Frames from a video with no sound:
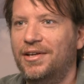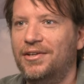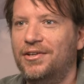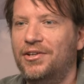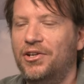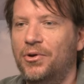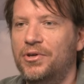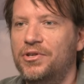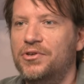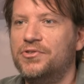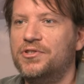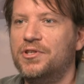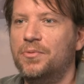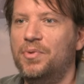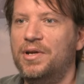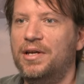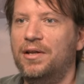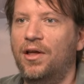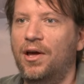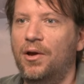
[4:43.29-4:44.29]
You know, it used to
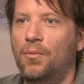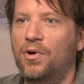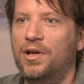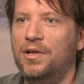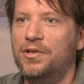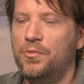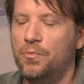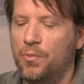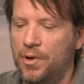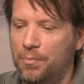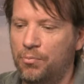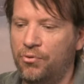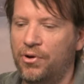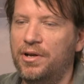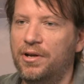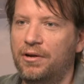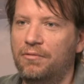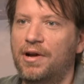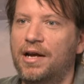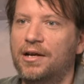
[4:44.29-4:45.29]
be like, well, you
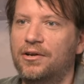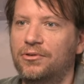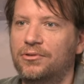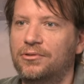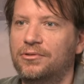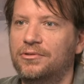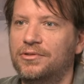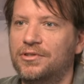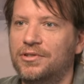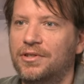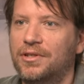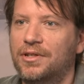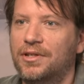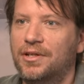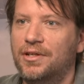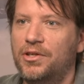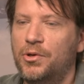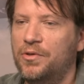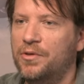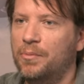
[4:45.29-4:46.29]
reprint a record,
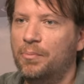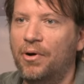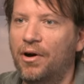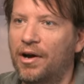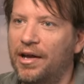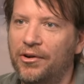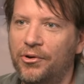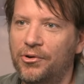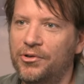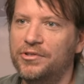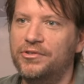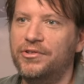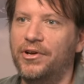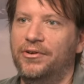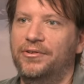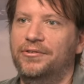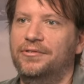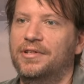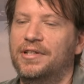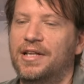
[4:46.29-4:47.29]
you either buy it or you
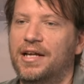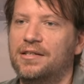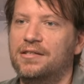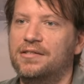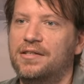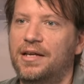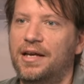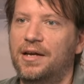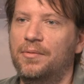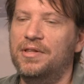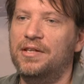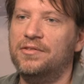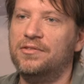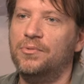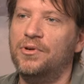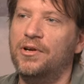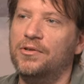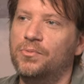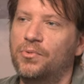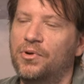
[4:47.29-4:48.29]
don't, and that's it. And then
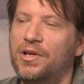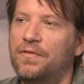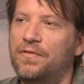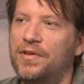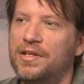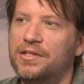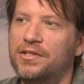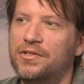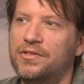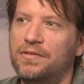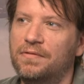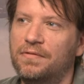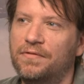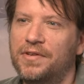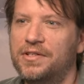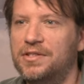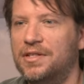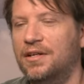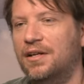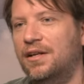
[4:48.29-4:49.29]
someone goes, what if it doesn't
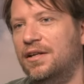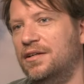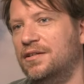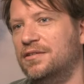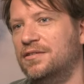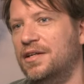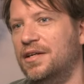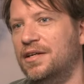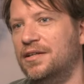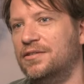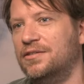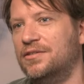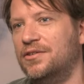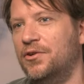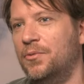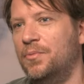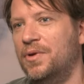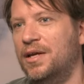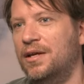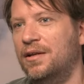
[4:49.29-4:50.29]
physically exist? You
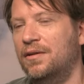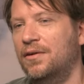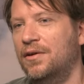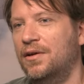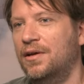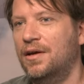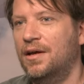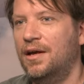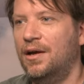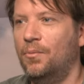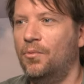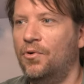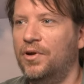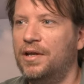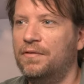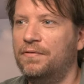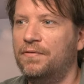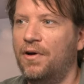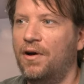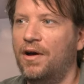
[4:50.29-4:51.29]
know what I mean? And what
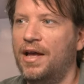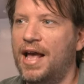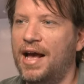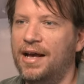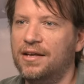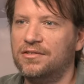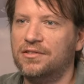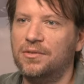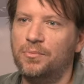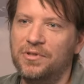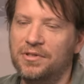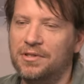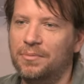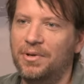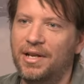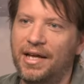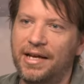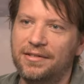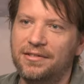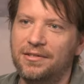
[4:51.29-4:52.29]
if I ask someone to
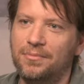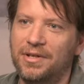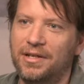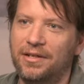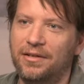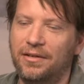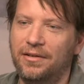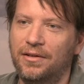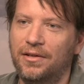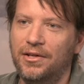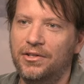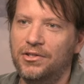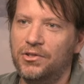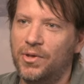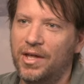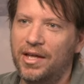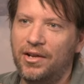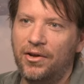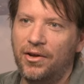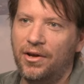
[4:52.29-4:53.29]
play it to me and
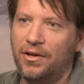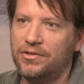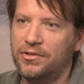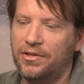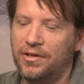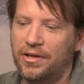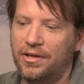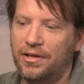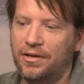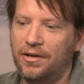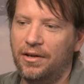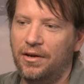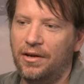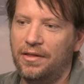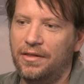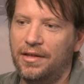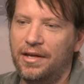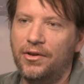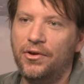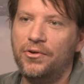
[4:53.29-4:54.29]
I
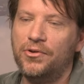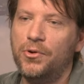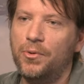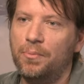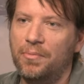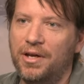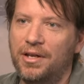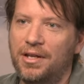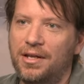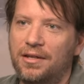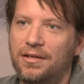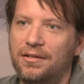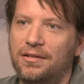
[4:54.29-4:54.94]
then owe you money?